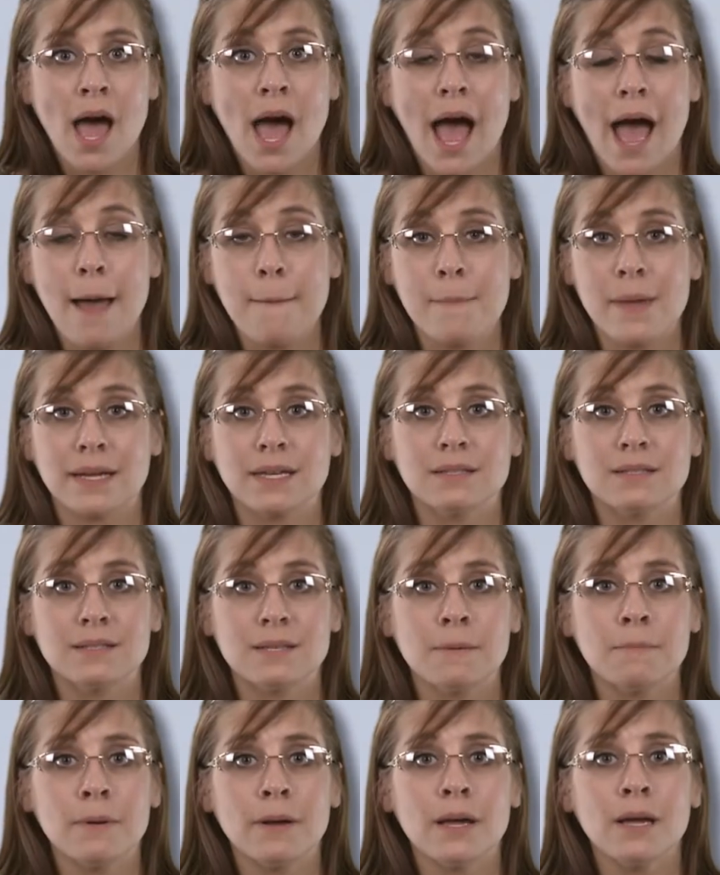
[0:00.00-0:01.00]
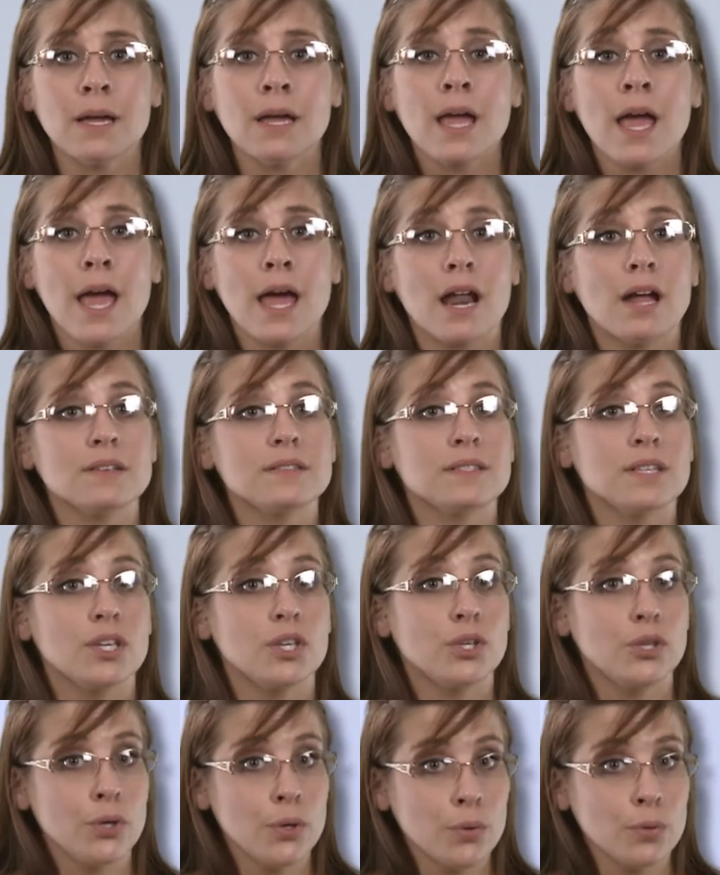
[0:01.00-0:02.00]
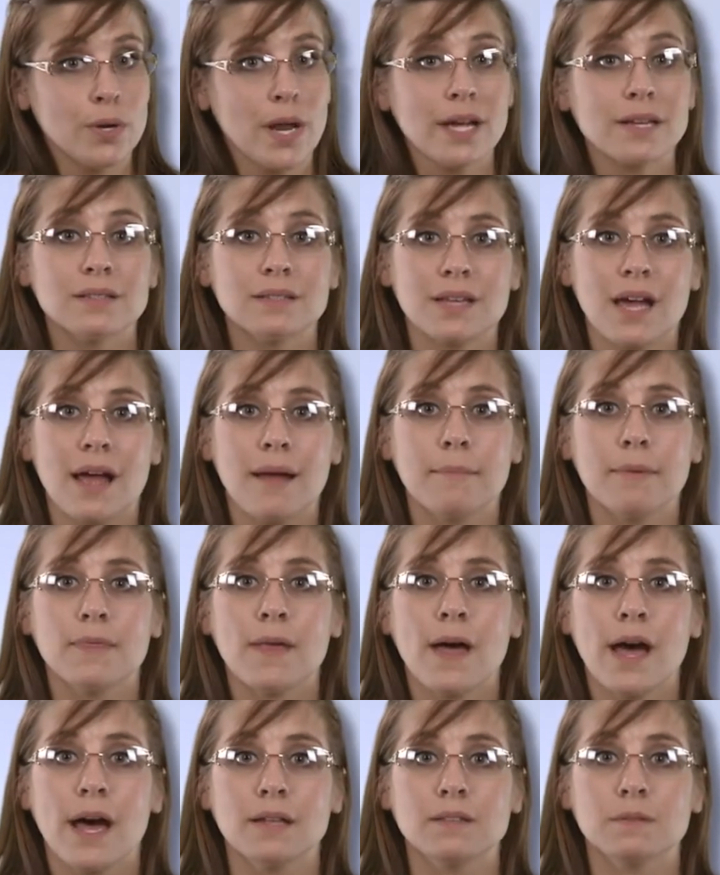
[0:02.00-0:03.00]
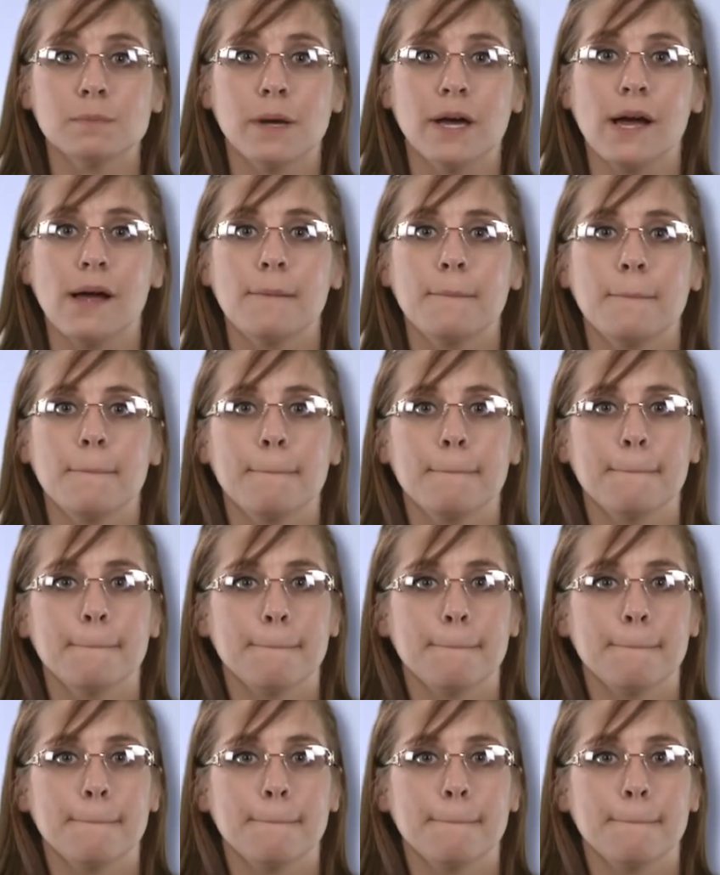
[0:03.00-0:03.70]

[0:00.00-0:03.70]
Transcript: I'm Megan Zimba, and I'll see you next time in the Hotspot.